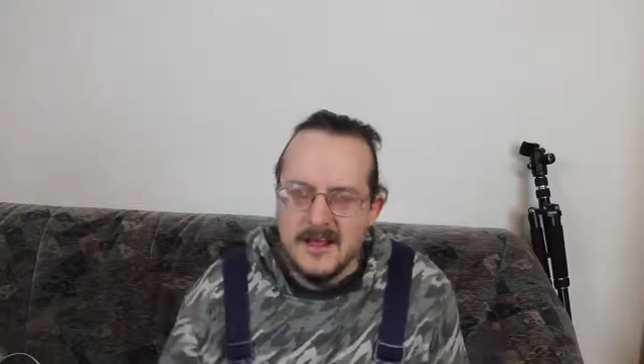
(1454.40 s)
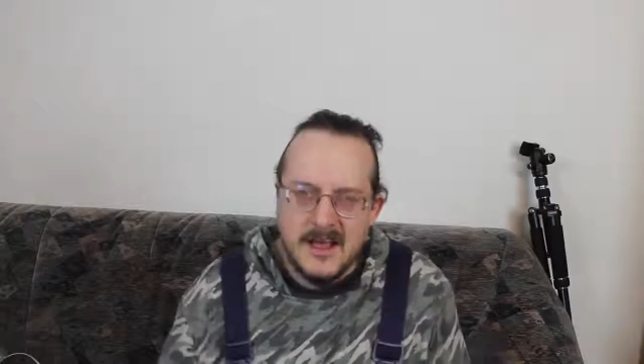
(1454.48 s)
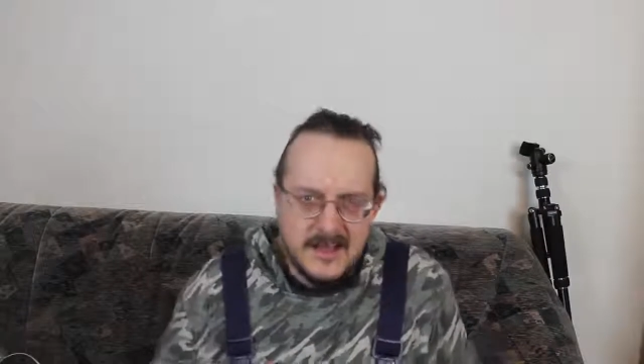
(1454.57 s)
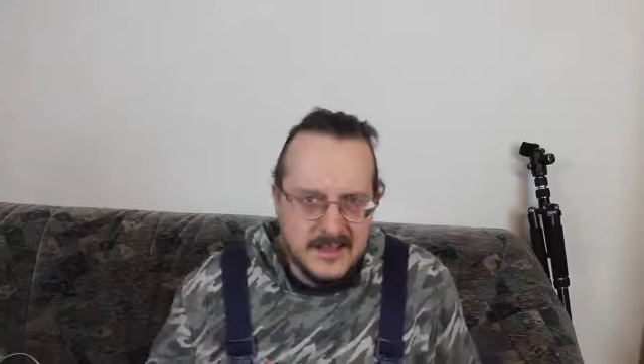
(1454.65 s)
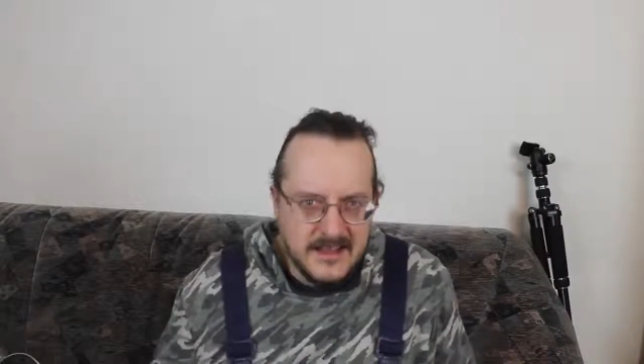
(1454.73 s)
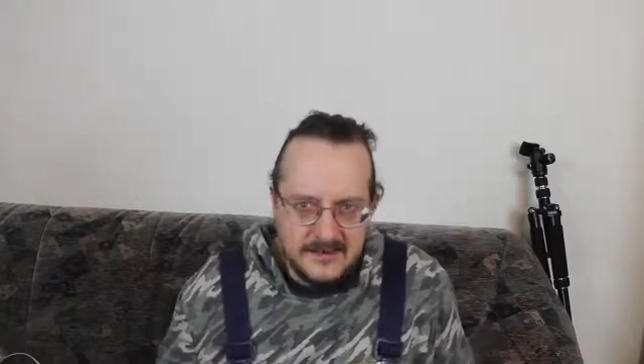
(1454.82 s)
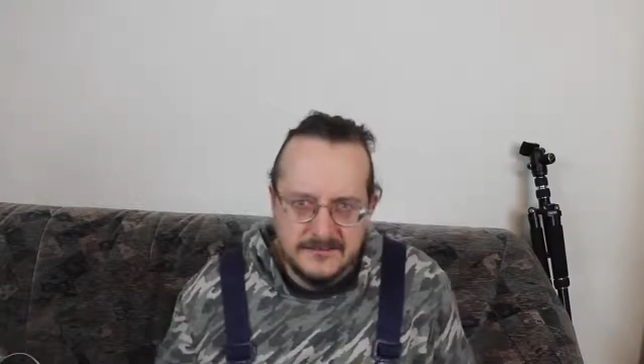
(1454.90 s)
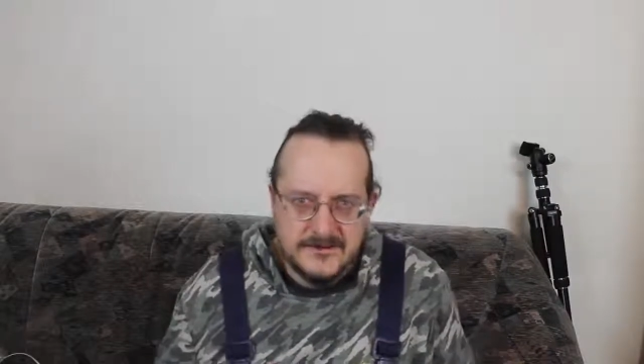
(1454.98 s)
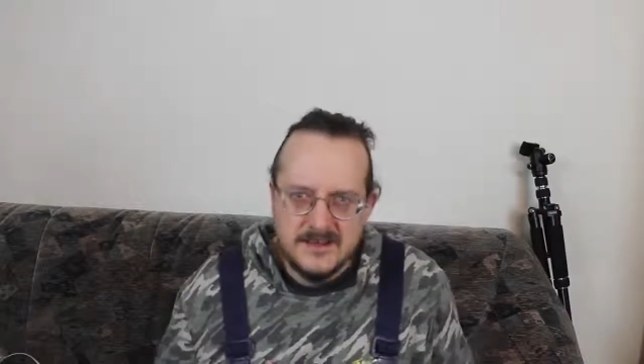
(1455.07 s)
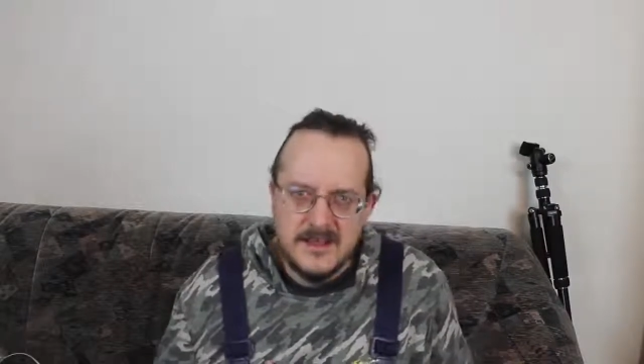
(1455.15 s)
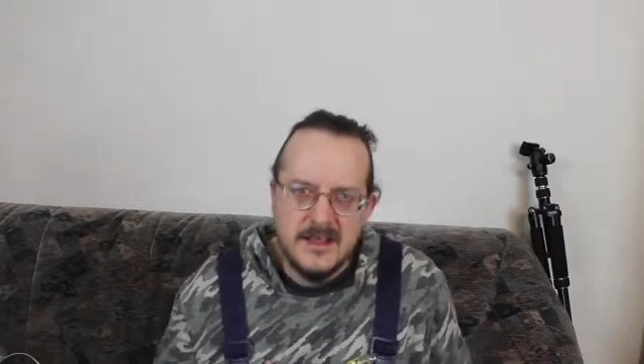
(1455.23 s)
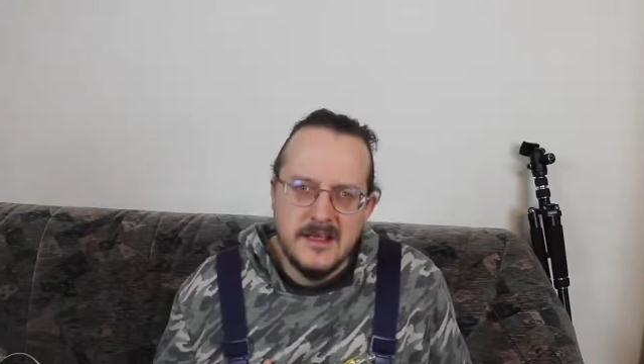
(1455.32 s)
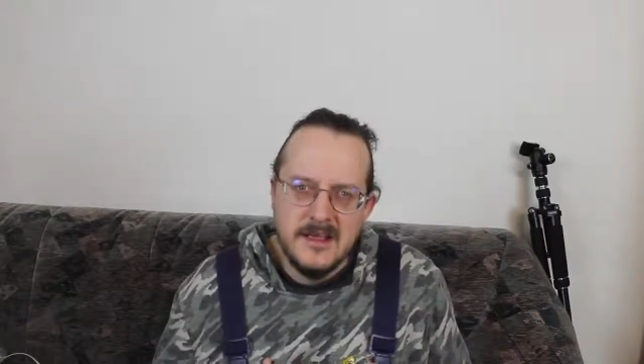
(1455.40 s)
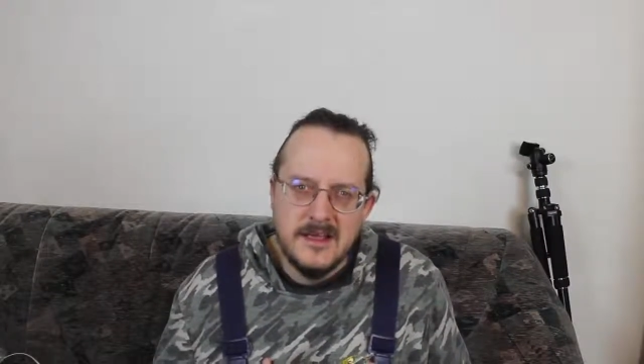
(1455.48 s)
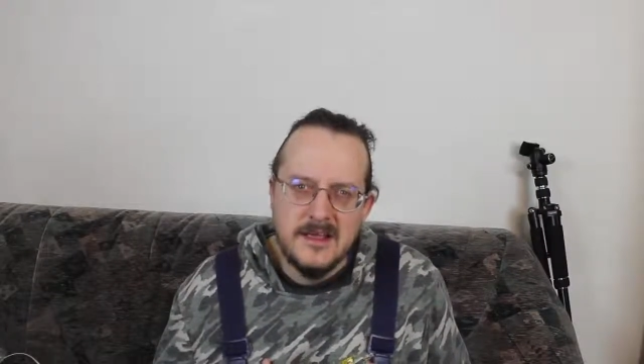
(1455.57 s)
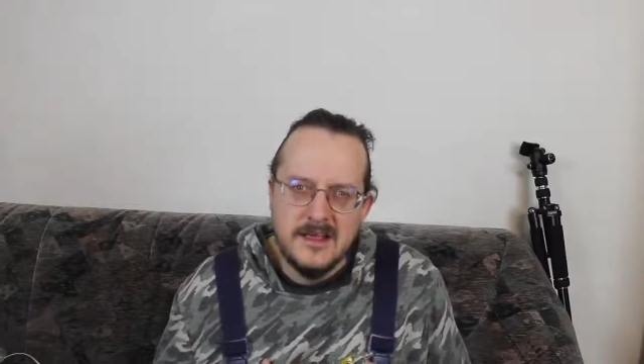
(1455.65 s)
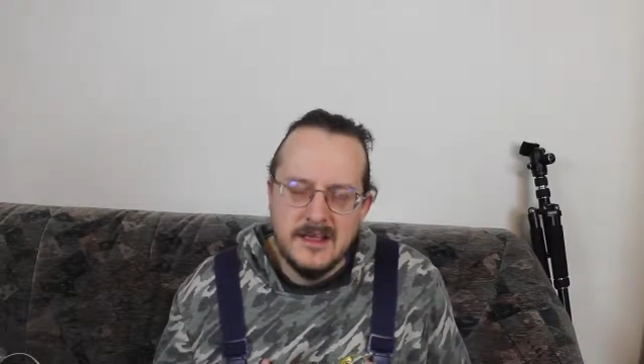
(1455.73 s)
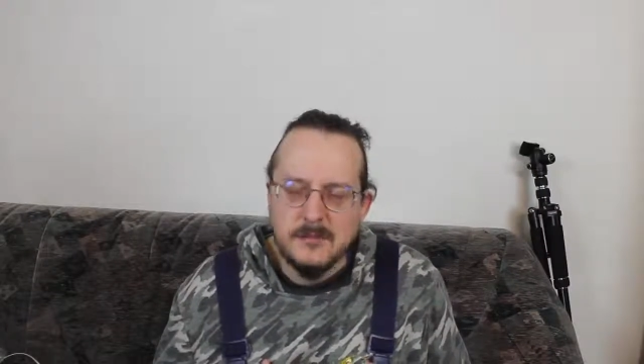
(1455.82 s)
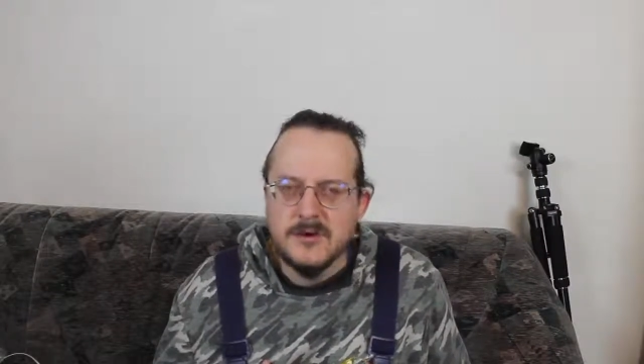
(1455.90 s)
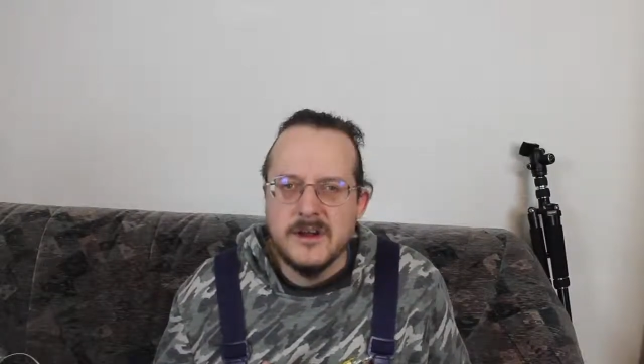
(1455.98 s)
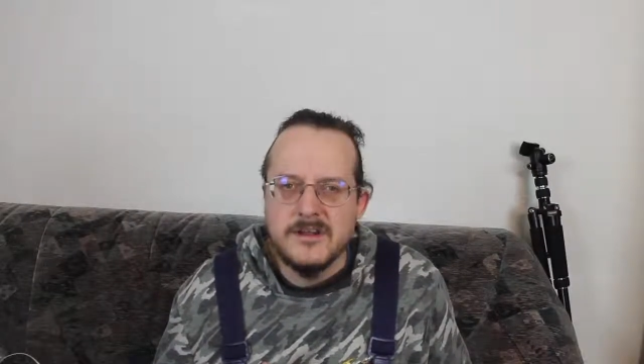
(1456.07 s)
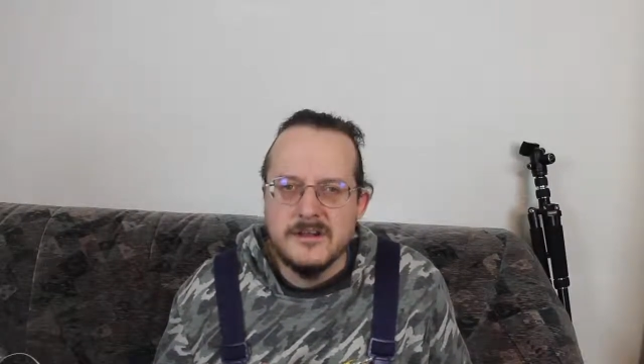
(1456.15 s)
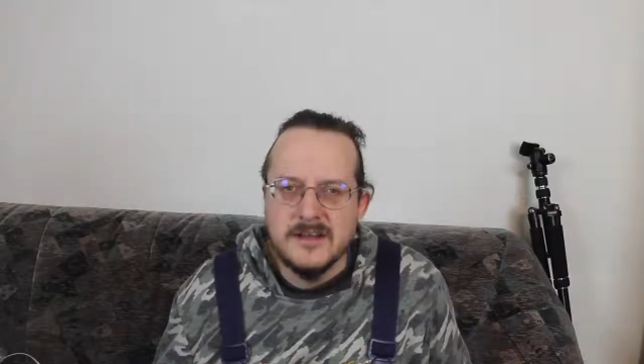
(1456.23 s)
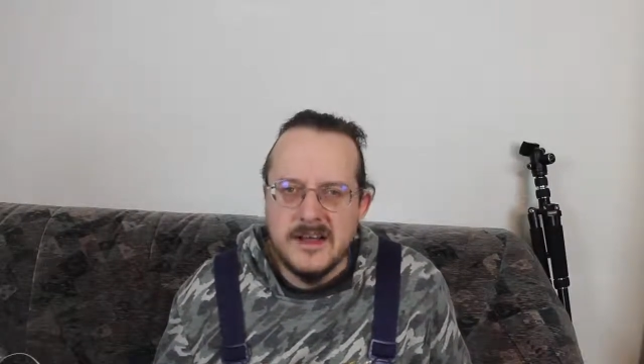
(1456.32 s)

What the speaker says: I have a ham radio